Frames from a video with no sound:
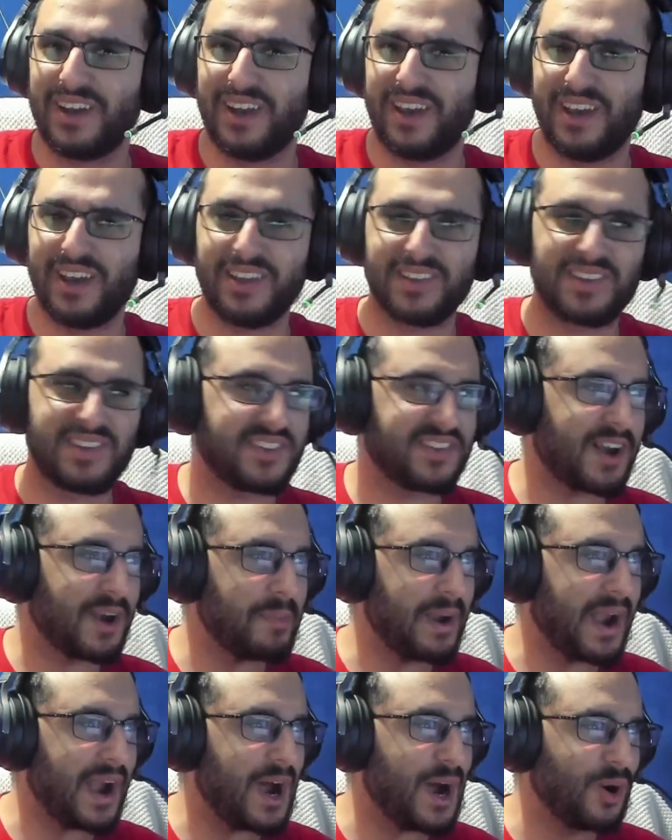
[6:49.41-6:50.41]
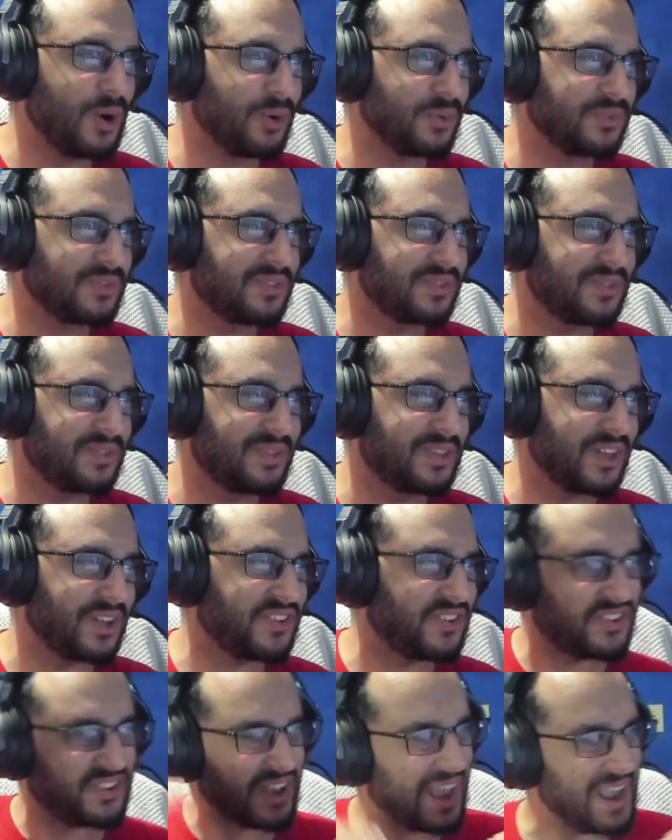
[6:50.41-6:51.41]
is somehow the
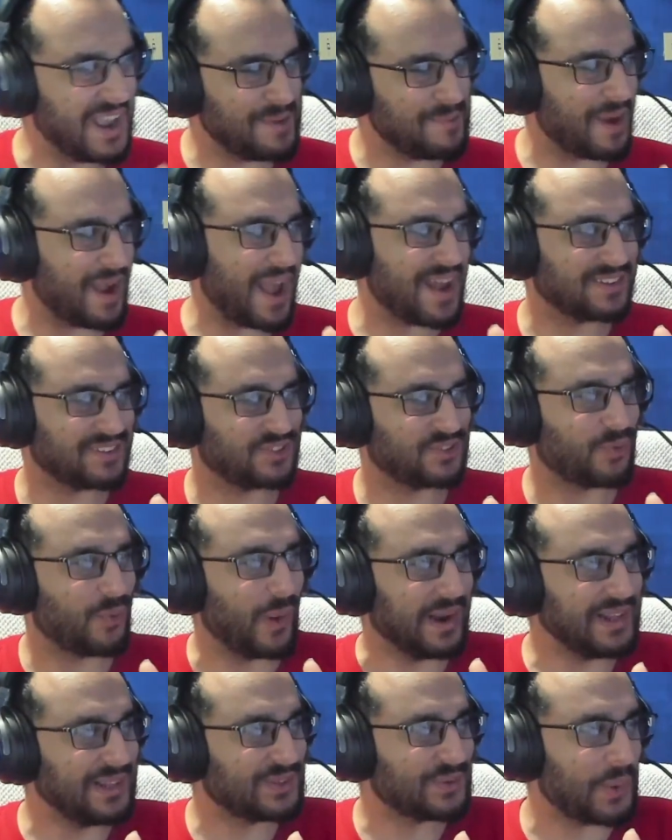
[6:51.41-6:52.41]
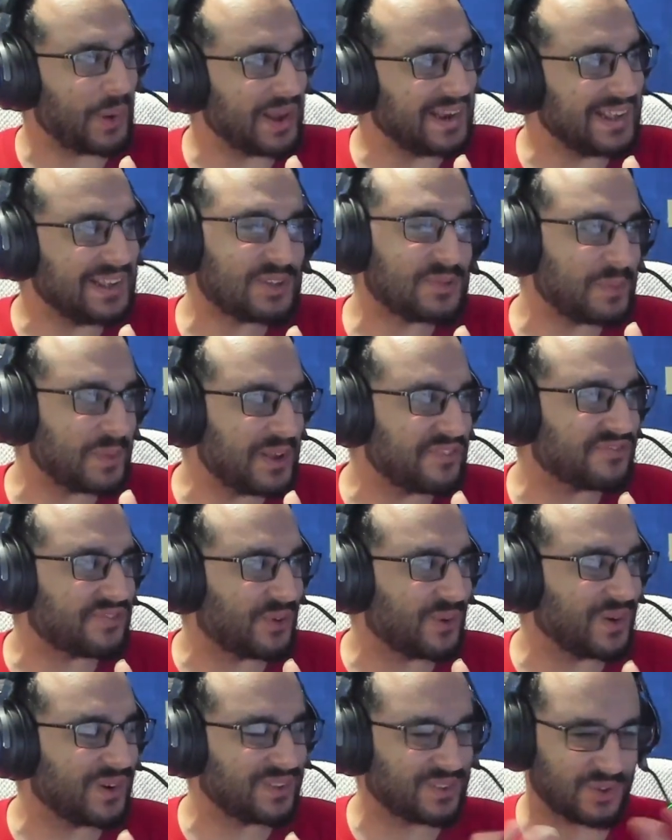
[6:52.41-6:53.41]
same as 2020 Speed
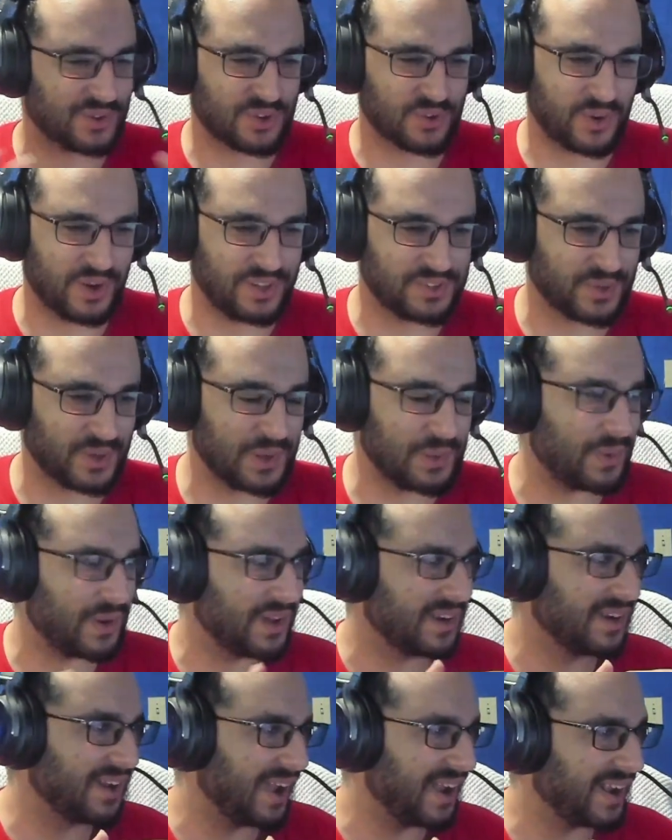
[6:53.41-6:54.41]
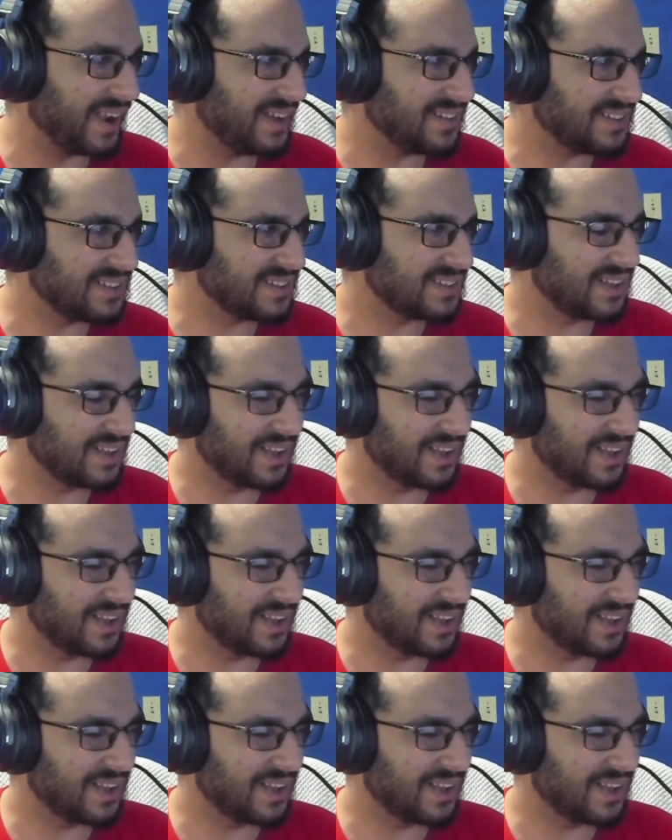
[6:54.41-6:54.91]
Force or 2021, I guess.